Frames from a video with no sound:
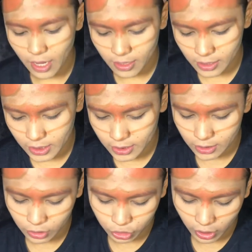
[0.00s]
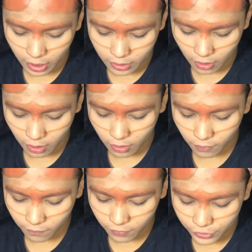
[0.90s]
and this is in the shade
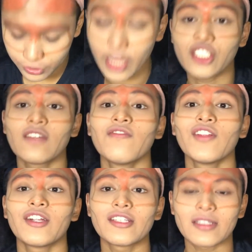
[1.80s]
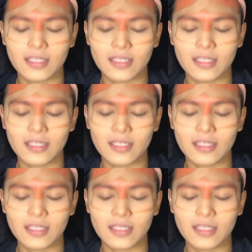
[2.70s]
Flirtation Flirt.